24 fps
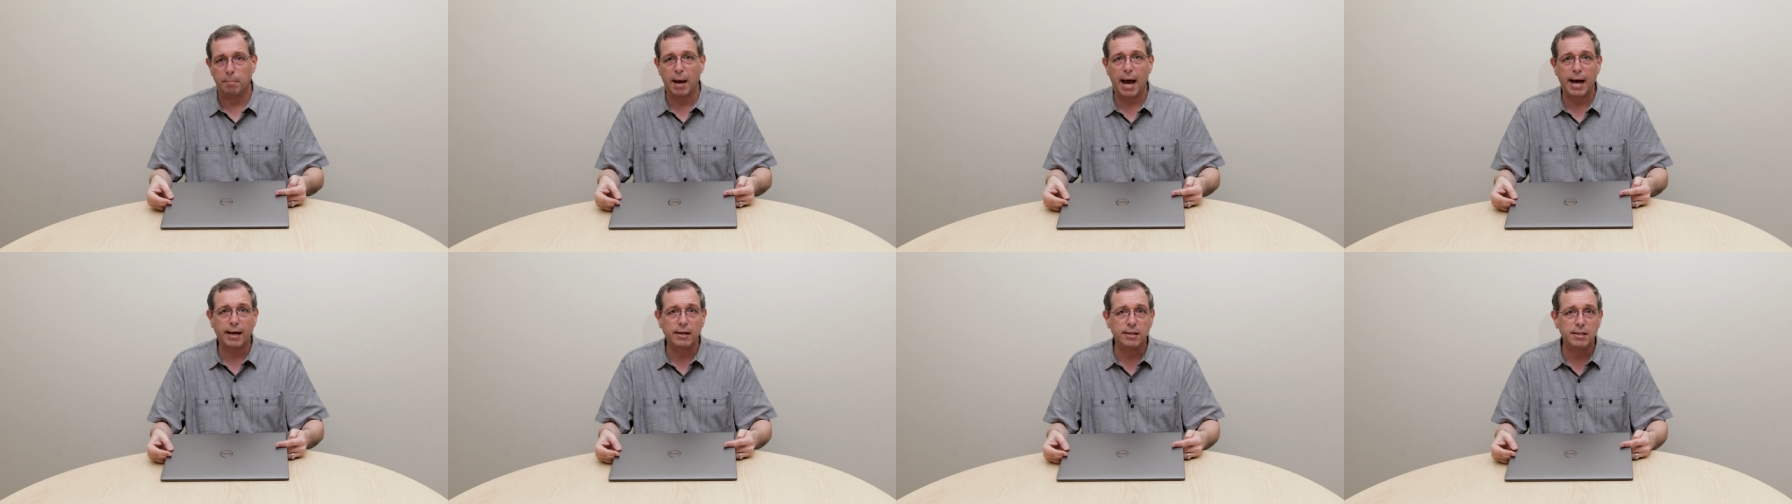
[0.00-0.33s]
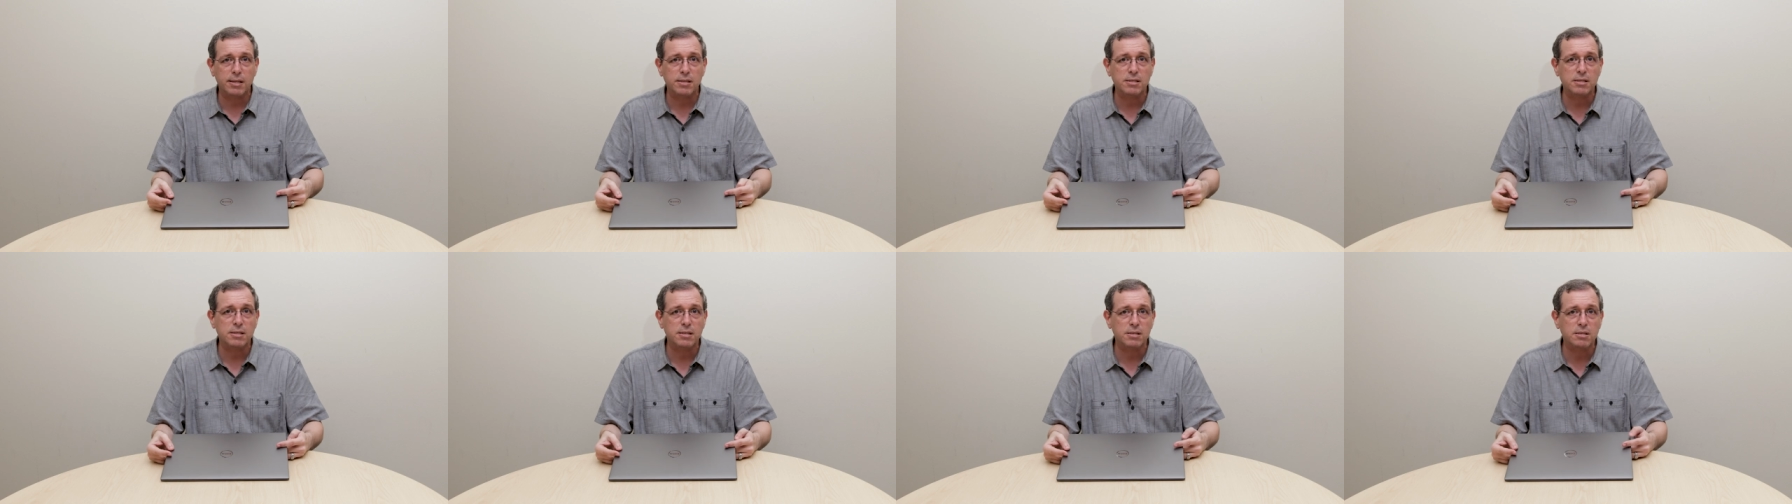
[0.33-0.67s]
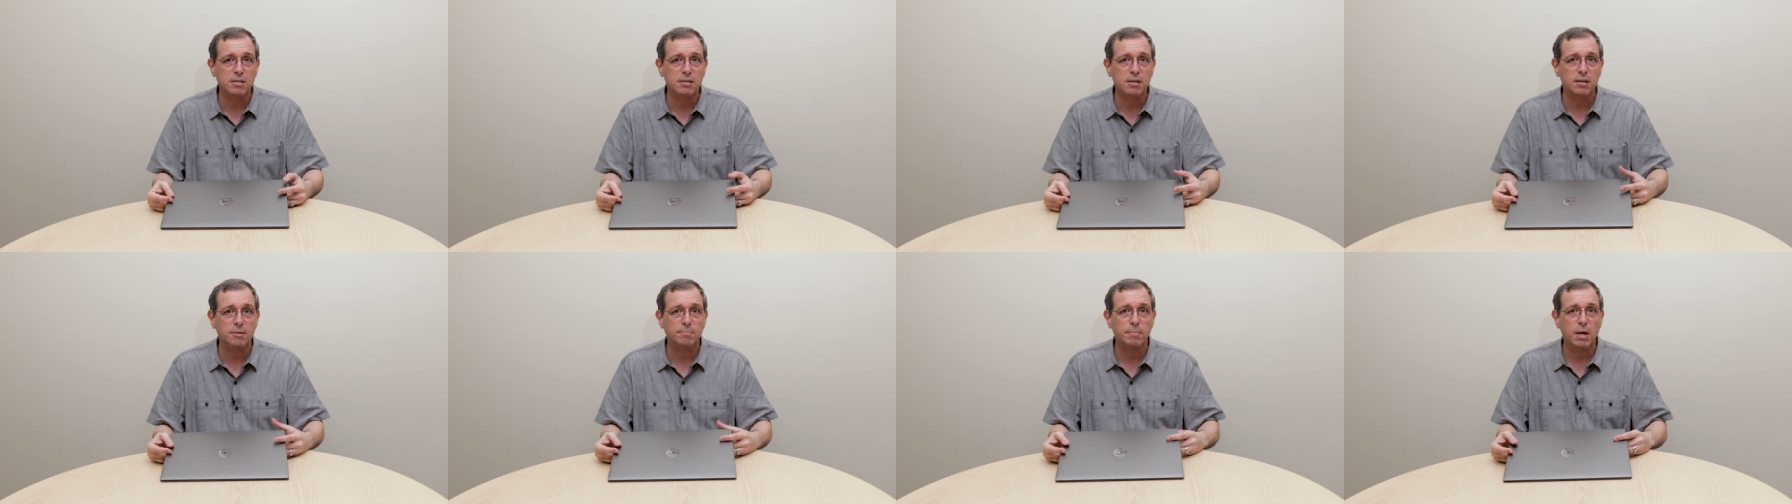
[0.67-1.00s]
the back of the
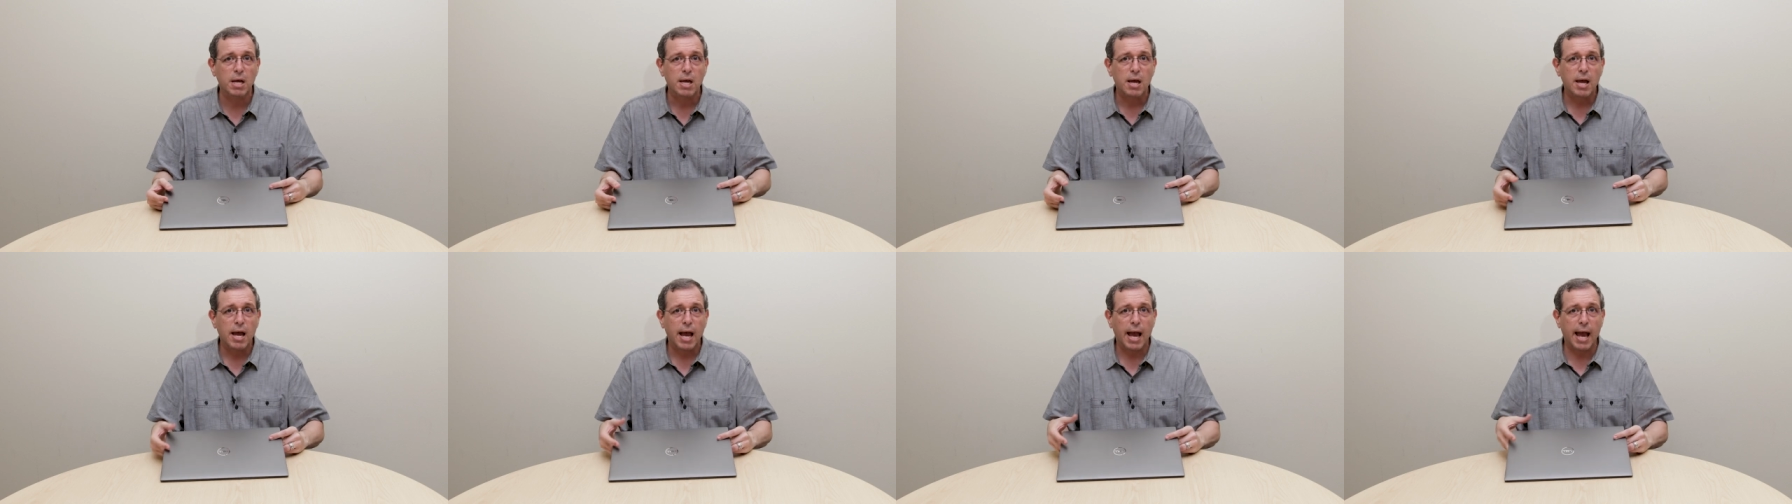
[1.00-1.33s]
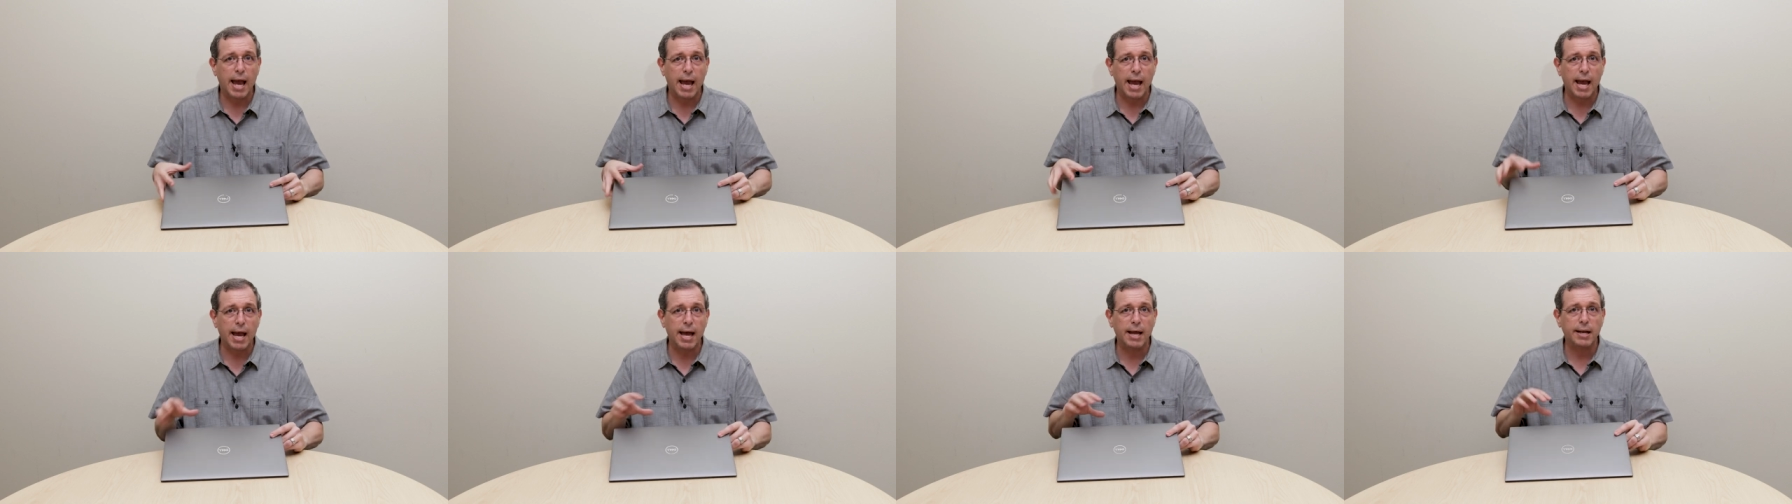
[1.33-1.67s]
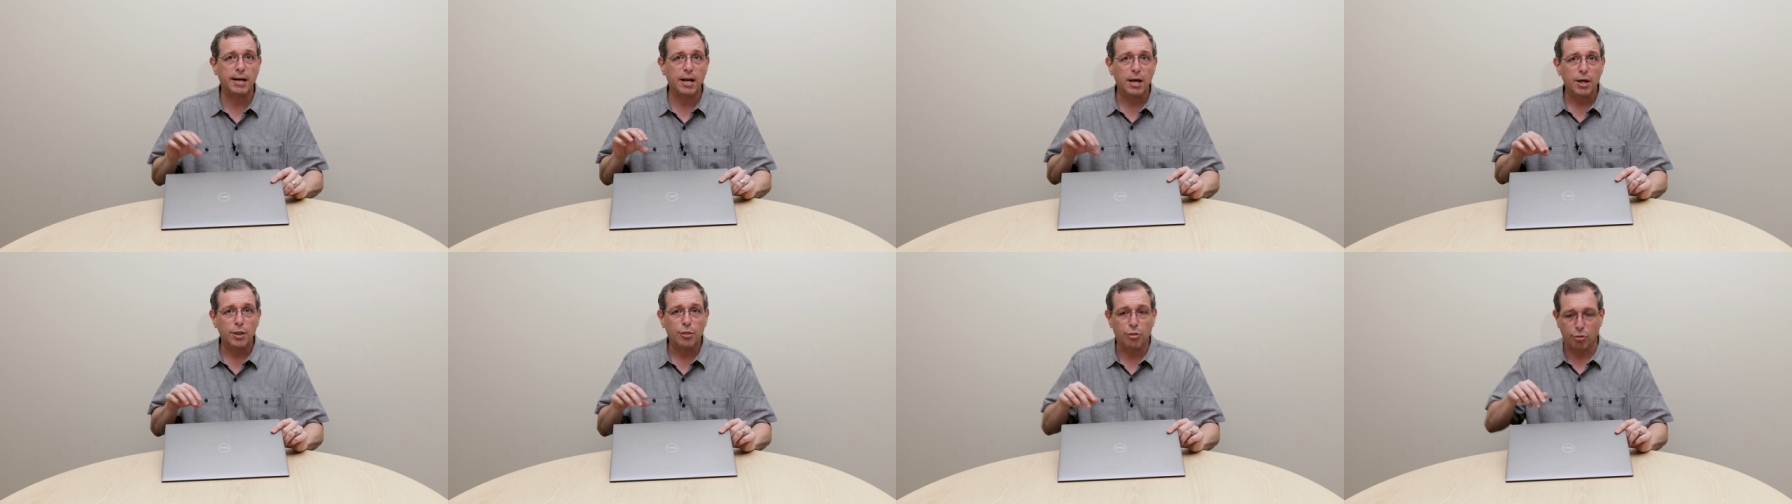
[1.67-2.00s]
system
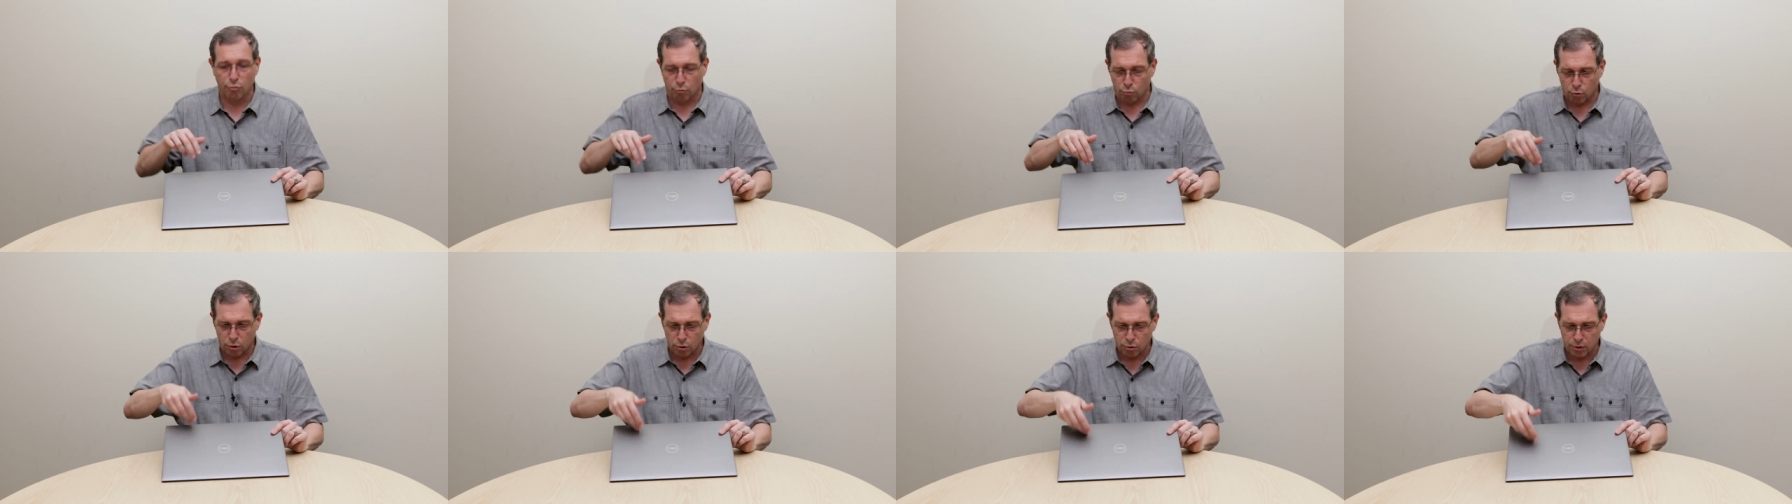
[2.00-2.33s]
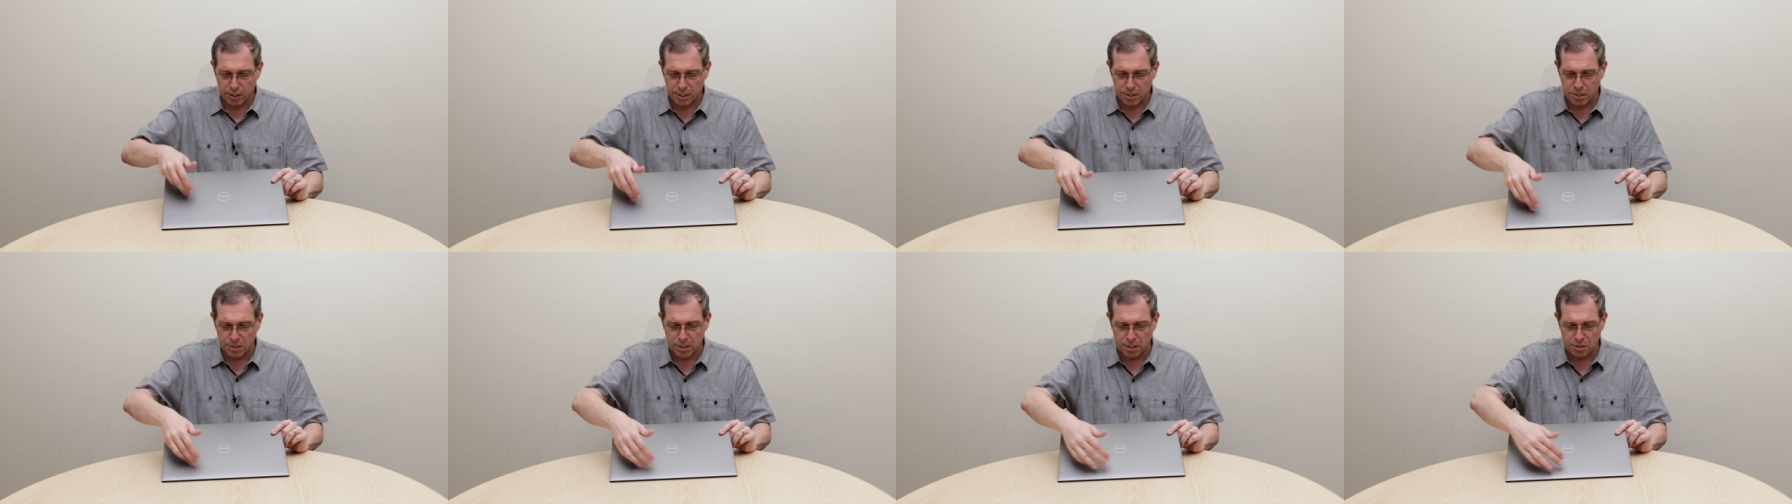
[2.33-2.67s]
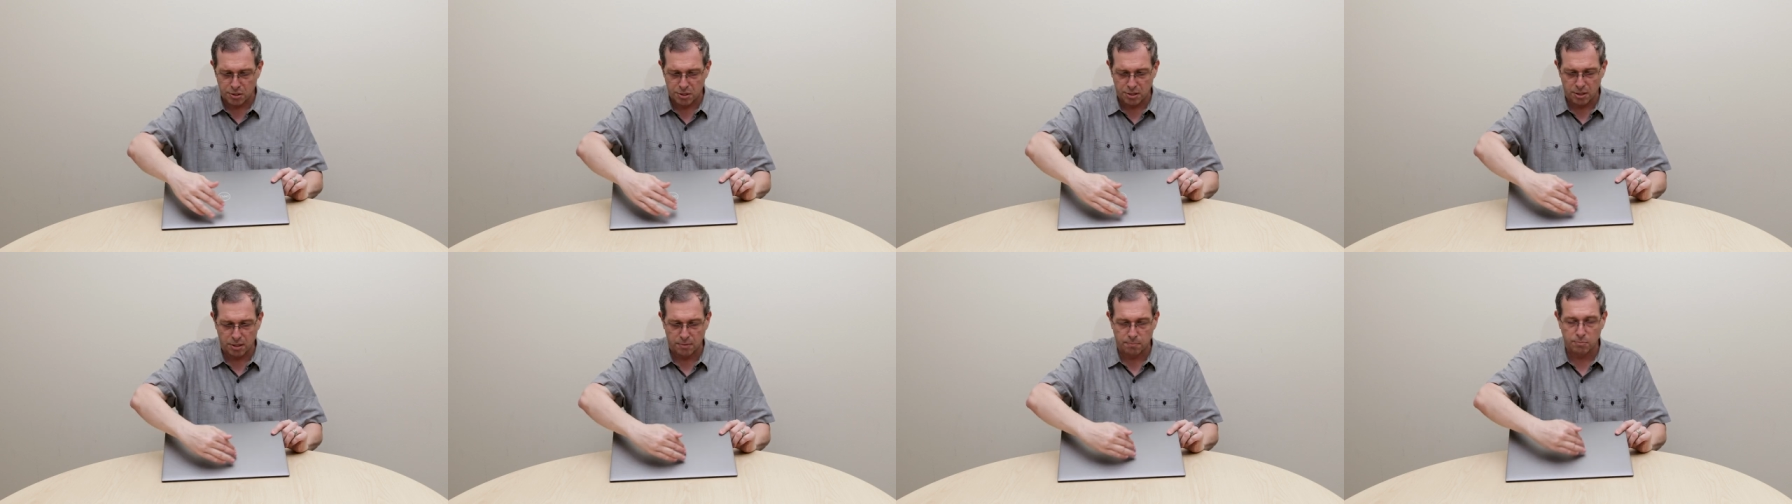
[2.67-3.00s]
and through the
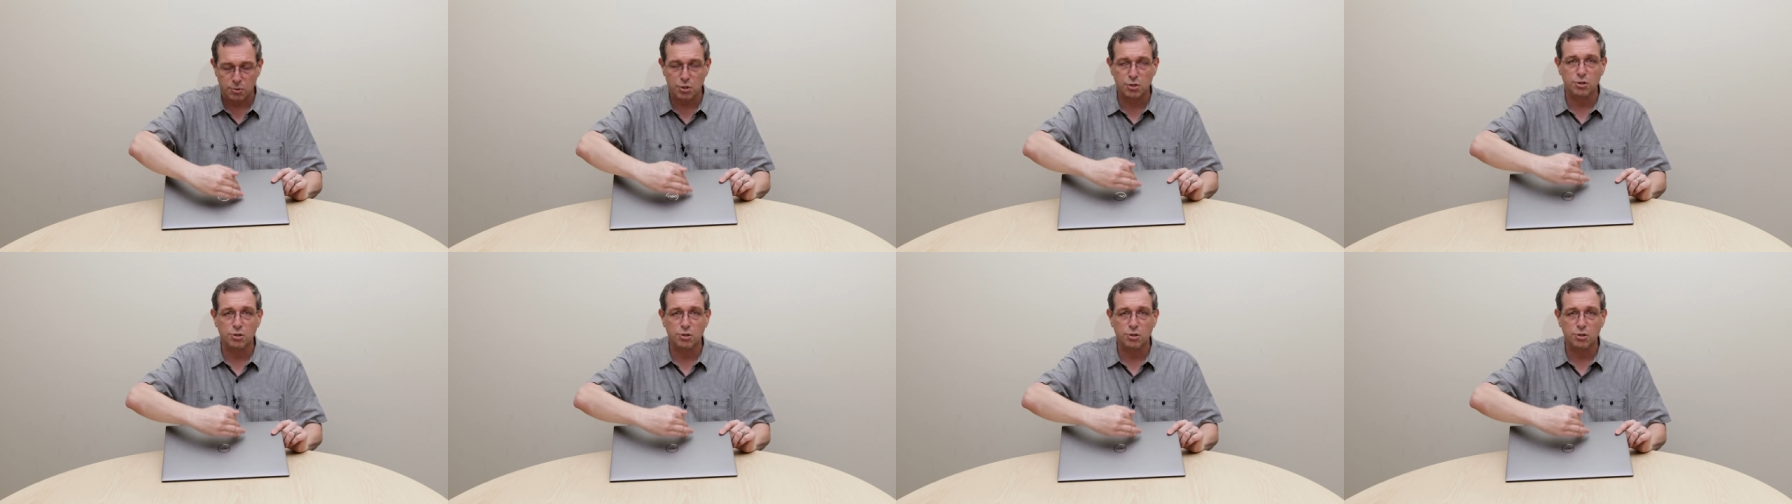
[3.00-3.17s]
system,